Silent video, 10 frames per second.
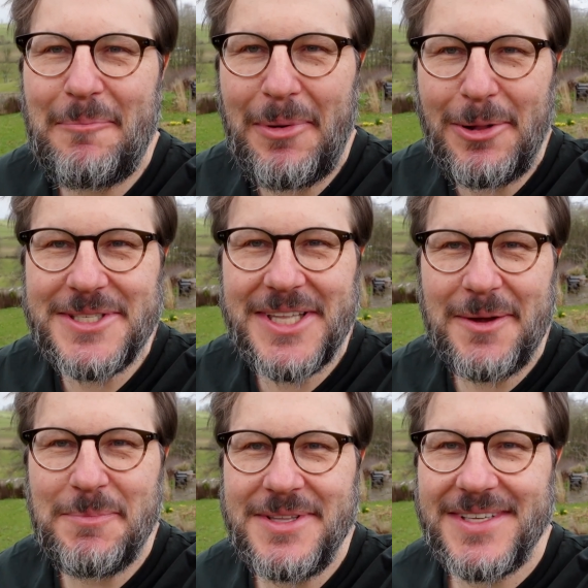a bold
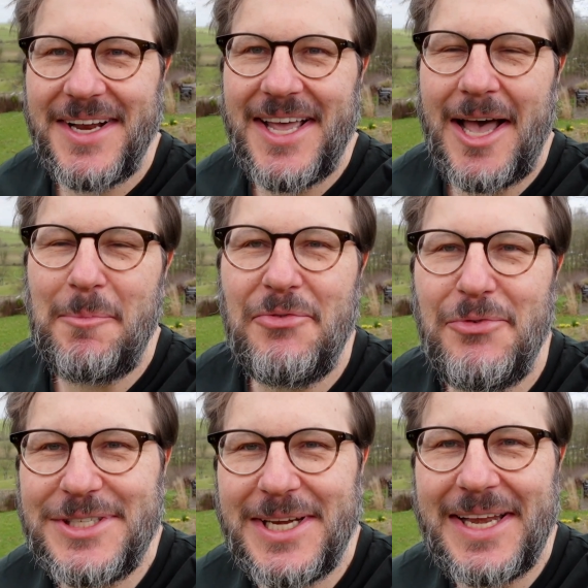statement today. I'm
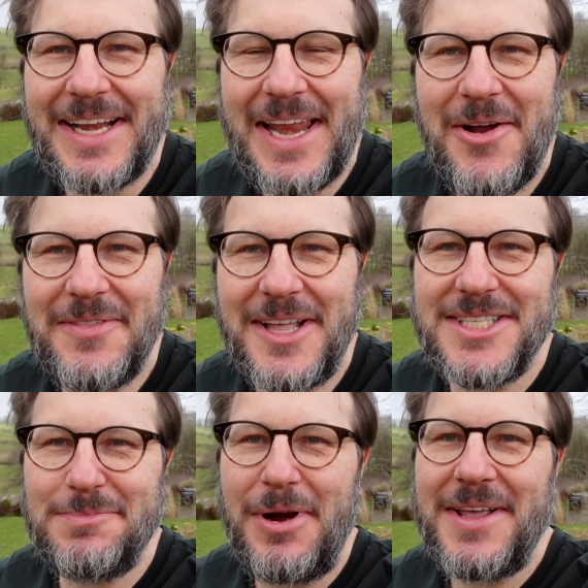officially declaring that
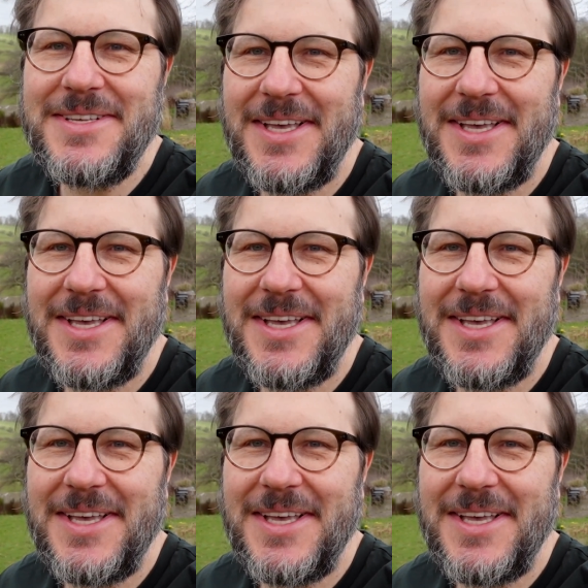spring is